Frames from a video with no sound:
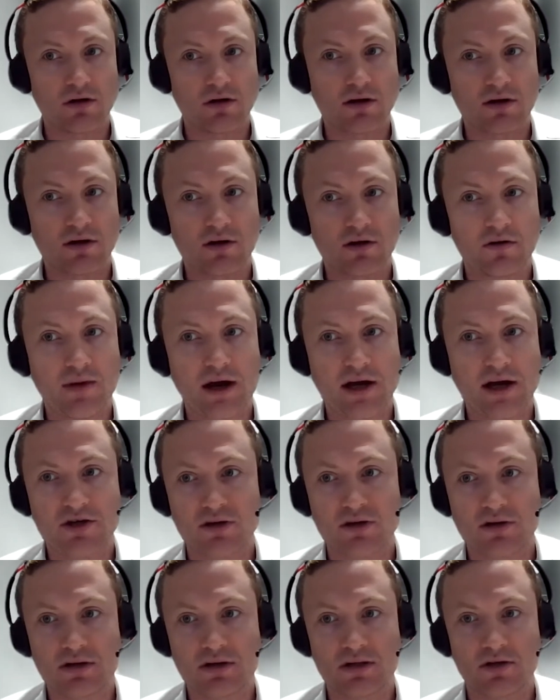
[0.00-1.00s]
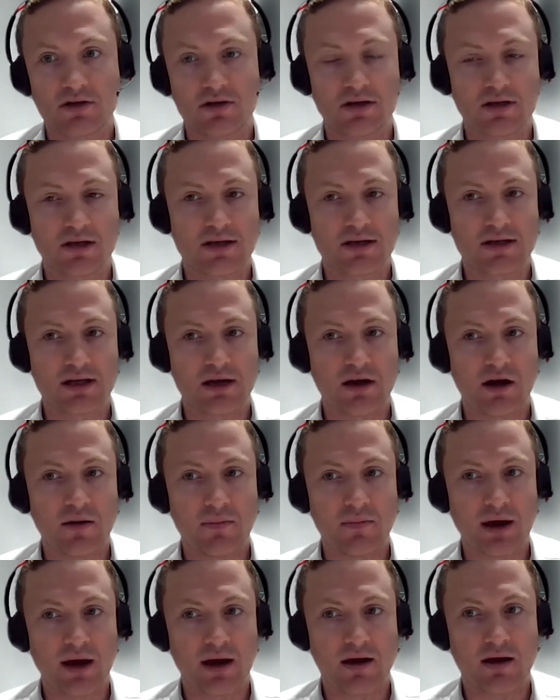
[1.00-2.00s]
look at other measures, such as I've seen
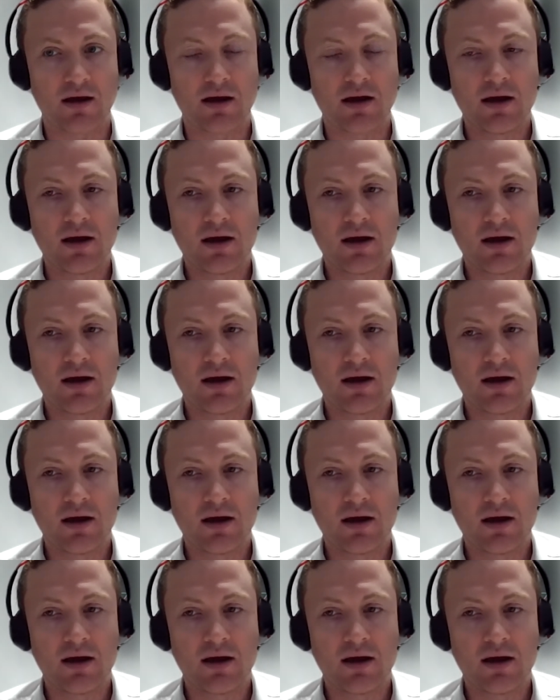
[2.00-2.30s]
IBEC